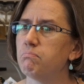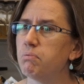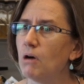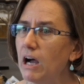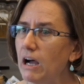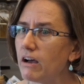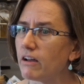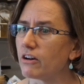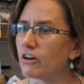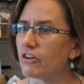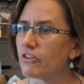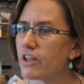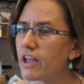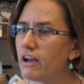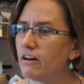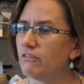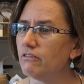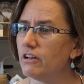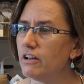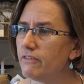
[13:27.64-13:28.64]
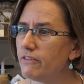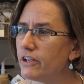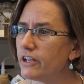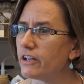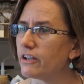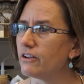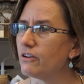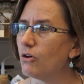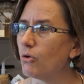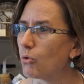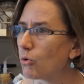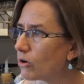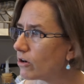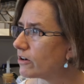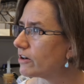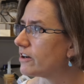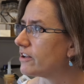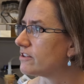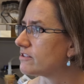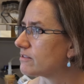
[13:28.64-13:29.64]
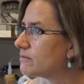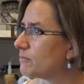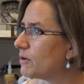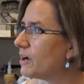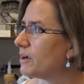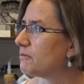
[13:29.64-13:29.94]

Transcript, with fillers: But are they a living organism?